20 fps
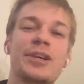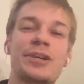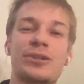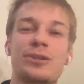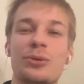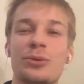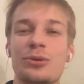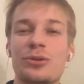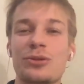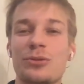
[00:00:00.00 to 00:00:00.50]

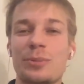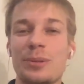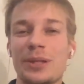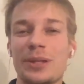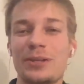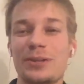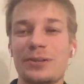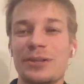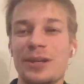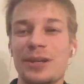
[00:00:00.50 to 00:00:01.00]
so to
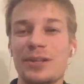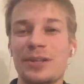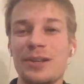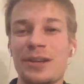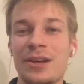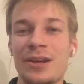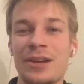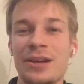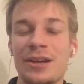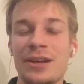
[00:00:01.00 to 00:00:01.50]
speak, that
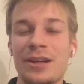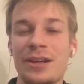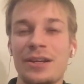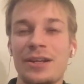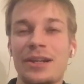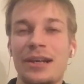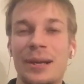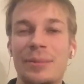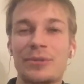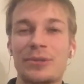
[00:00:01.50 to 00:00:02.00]

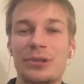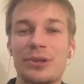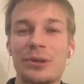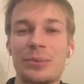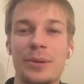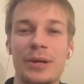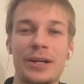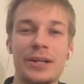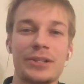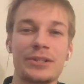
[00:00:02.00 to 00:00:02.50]
comes to
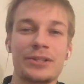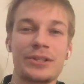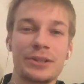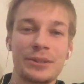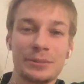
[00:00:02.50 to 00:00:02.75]
your mind?